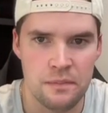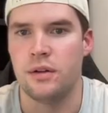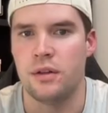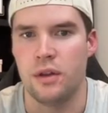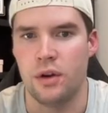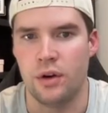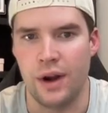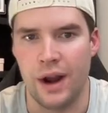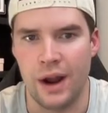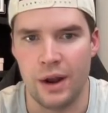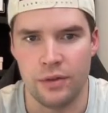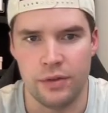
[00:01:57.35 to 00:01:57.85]

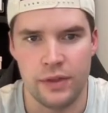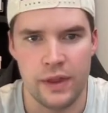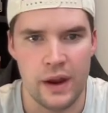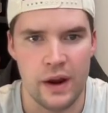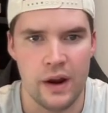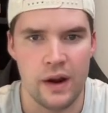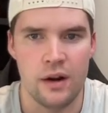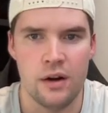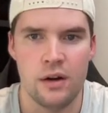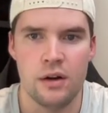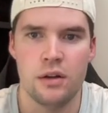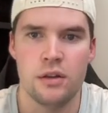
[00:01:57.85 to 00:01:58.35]
They're out
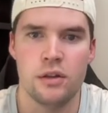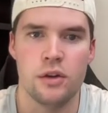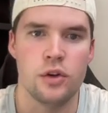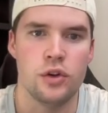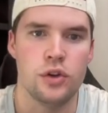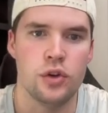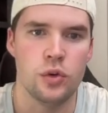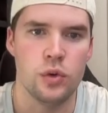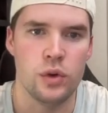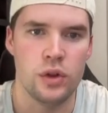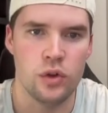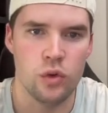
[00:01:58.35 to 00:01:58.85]
there, they're
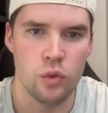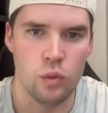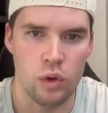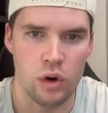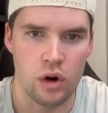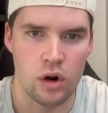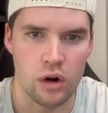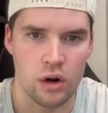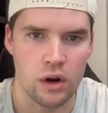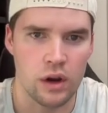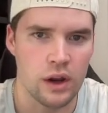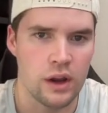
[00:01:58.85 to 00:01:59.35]
doing the
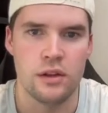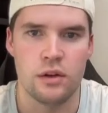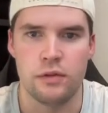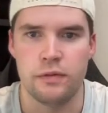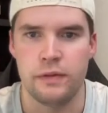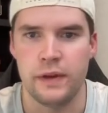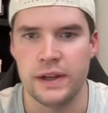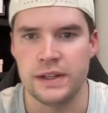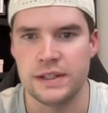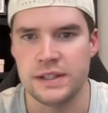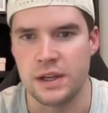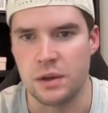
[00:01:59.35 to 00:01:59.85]
work, they're
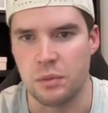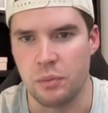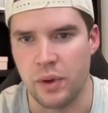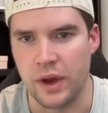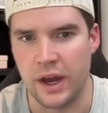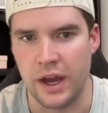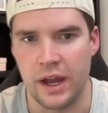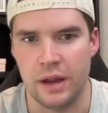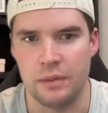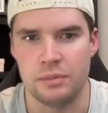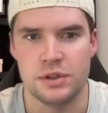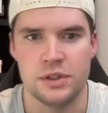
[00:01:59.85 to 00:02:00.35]
fixing
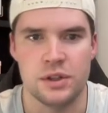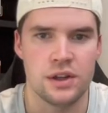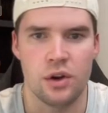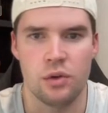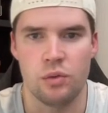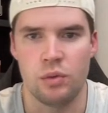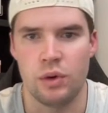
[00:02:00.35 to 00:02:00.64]
pipes, they're